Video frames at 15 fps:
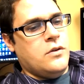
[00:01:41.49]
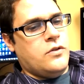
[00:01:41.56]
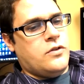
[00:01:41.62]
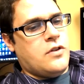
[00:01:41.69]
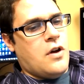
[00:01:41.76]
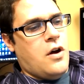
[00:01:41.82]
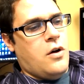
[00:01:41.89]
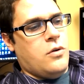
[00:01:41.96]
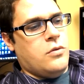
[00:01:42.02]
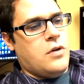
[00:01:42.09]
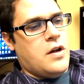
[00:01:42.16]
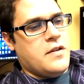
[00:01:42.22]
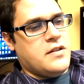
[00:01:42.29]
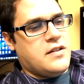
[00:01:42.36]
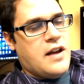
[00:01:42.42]
So
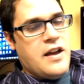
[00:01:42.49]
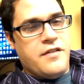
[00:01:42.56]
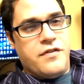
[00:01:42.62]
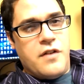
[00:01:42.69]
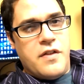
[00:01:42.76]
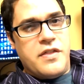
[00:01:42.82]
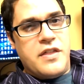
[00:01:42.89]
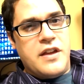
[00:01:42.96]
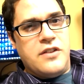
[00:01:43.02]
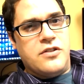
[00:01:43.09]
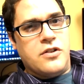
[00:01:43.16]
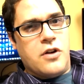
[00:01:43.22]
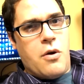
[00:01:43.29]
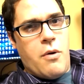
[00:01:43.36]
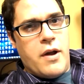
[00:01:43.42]
on the diet front,
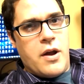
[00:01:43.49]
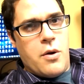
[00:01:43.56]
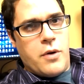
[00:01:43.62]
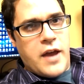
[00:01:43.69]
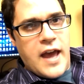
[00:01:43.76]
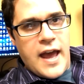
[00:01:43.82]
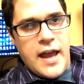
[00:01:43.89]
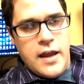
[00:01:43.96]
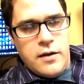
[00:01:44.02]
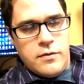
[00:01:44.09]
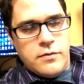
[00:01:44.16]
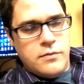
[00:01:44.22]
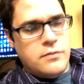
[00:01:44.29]
things are going okay.